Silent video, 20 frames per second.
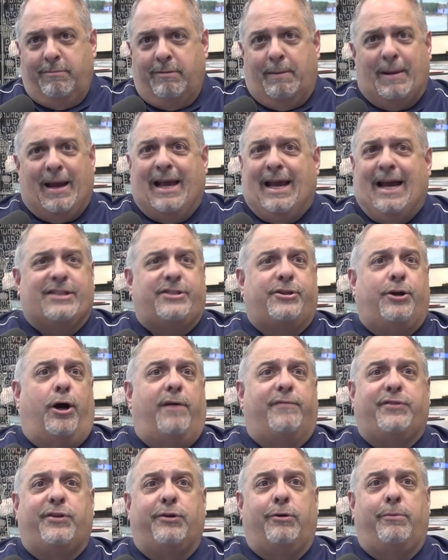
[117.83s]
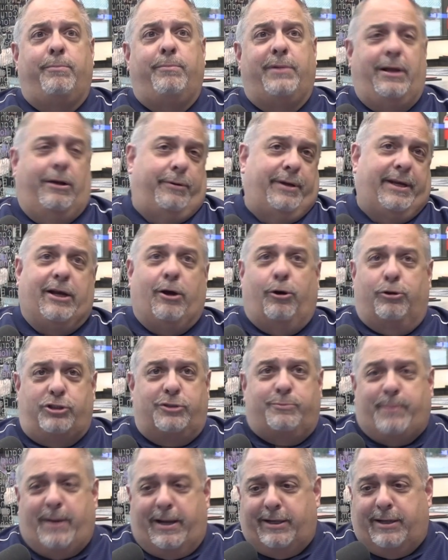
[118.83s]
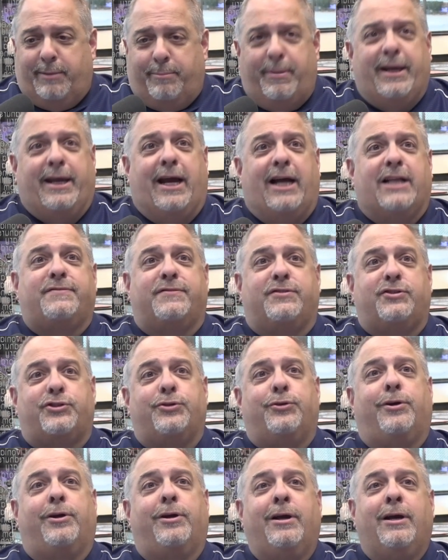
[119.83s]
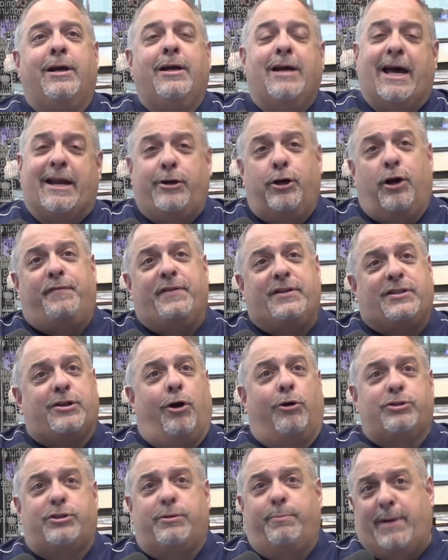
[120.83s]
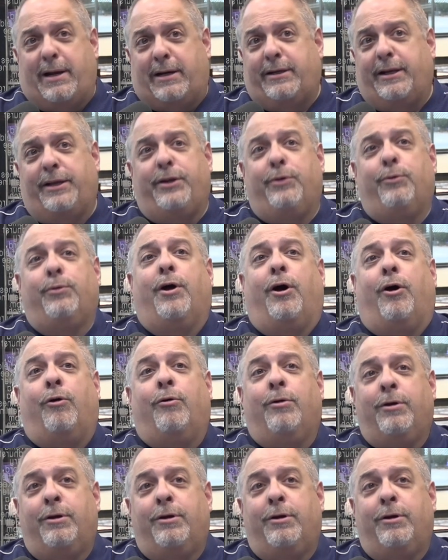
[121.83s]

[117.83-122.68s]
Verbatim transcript: My hat's off to him. You know, he coaches better than me. That's for sure. I don't know if he's coaching better than you though.